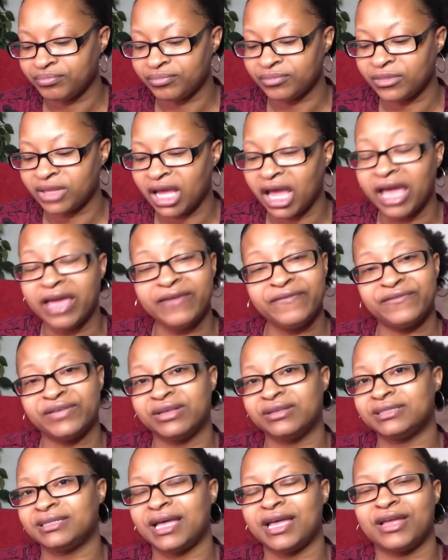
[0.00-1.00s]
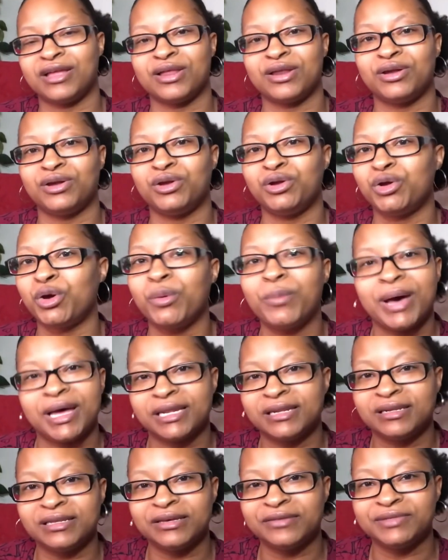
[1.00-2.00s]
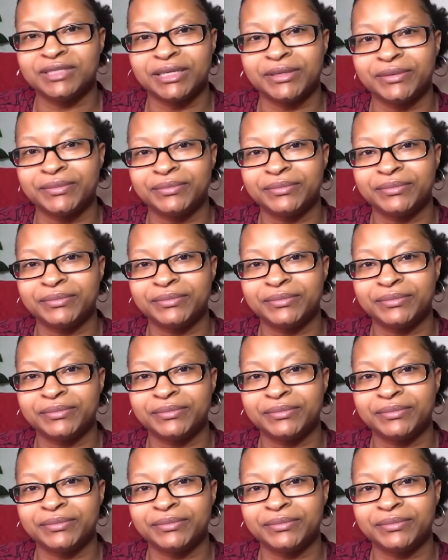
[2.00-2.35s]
he feels like nobody loves him.